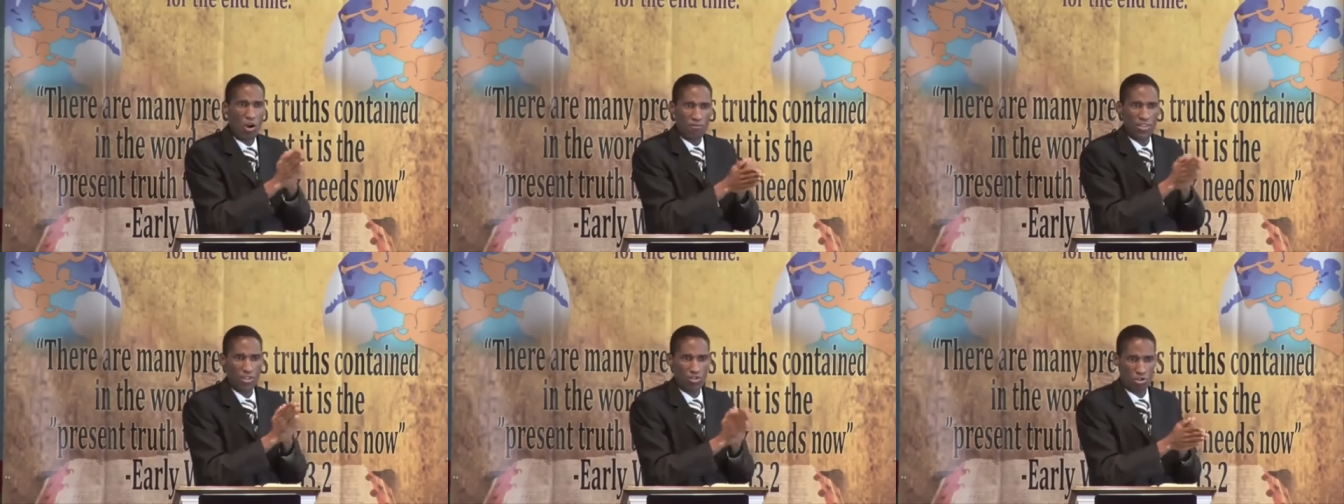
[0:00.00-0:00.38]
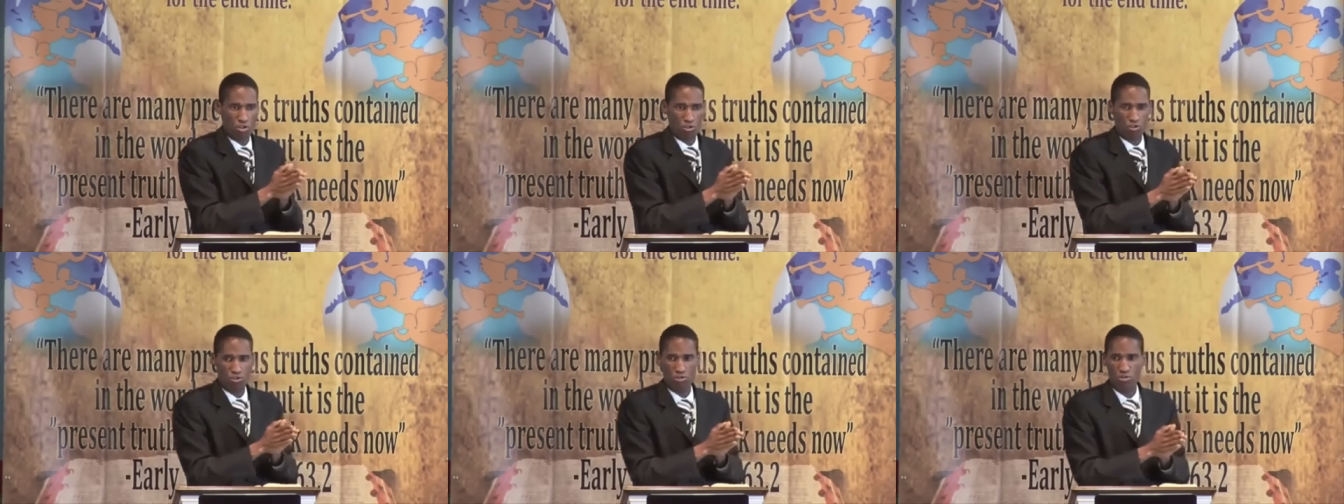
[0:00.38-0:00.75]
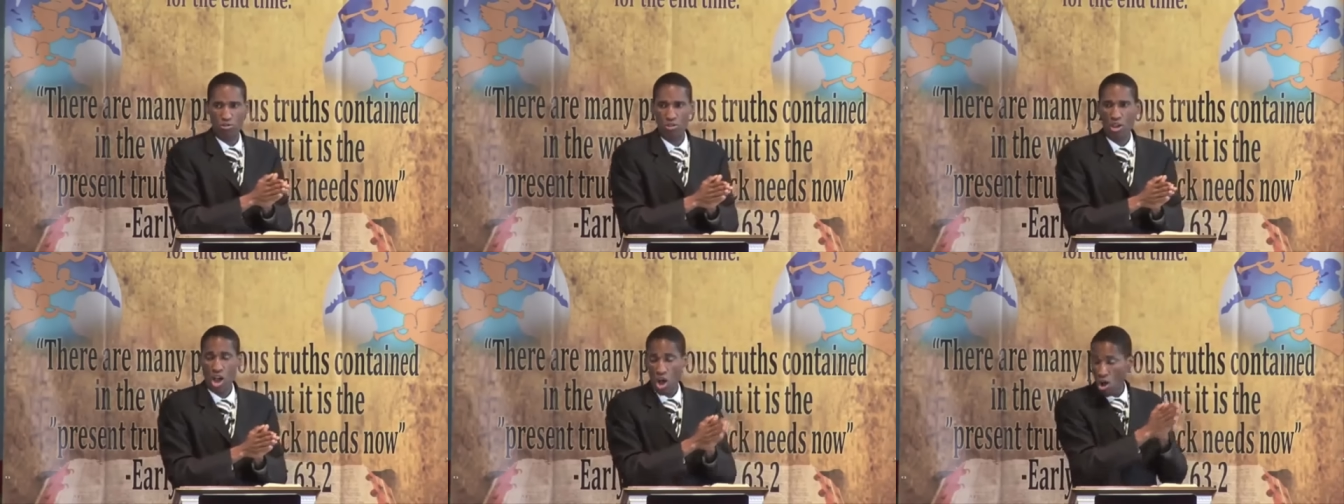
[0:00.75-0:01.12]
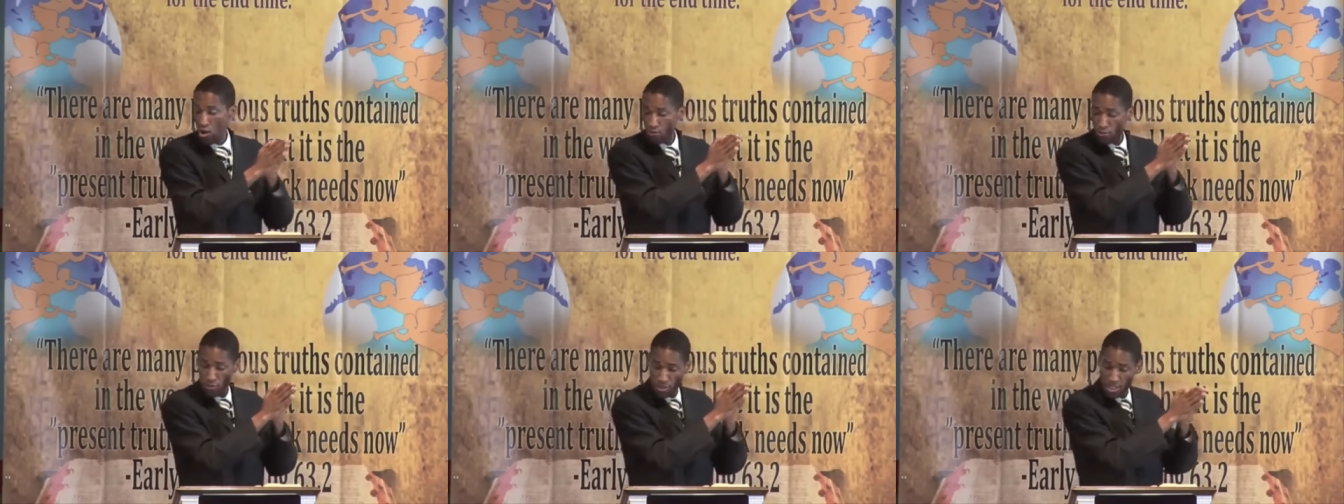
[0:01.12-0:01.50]
of the church,
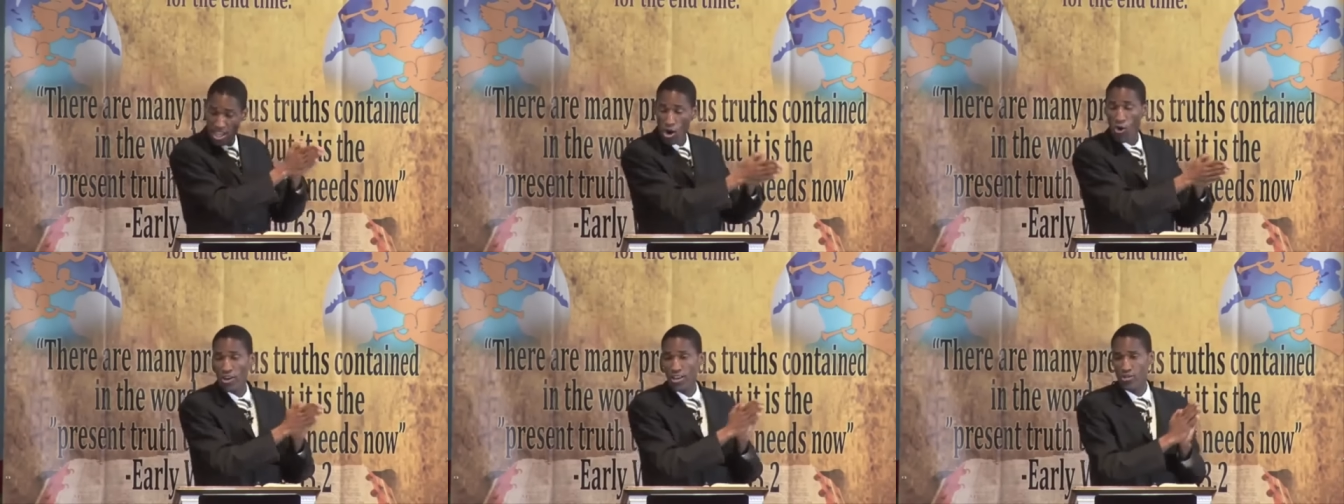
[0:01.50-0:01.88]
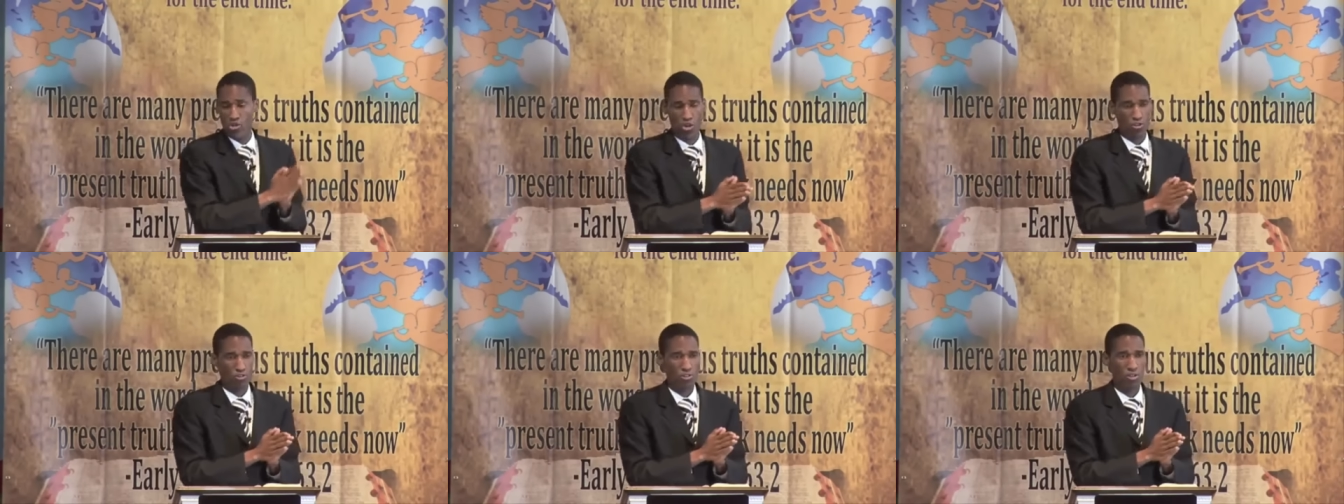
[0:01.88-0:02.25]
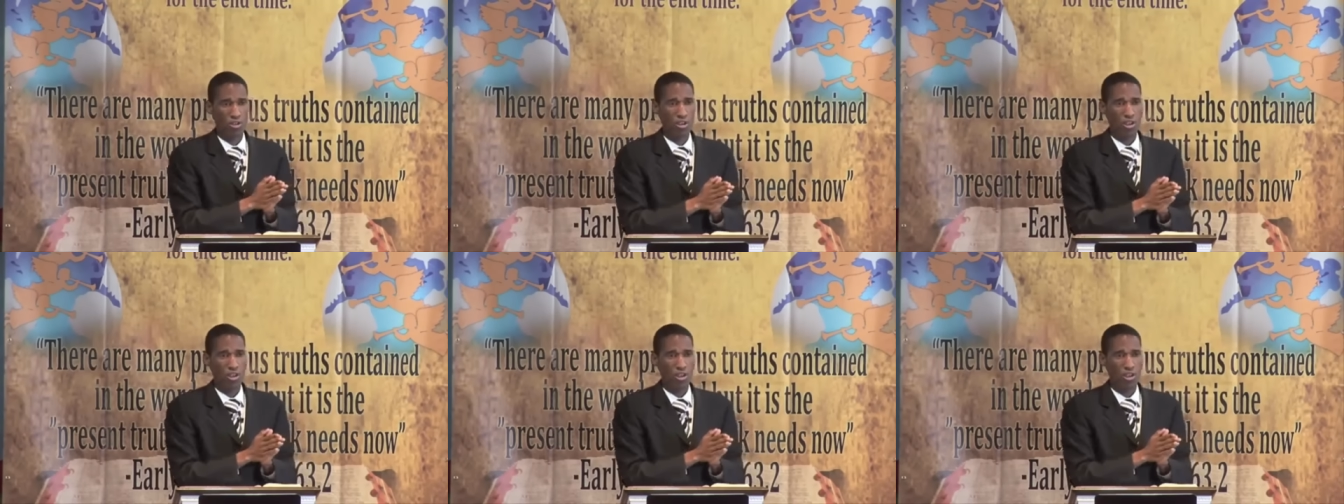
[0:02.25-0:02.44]
of the early church,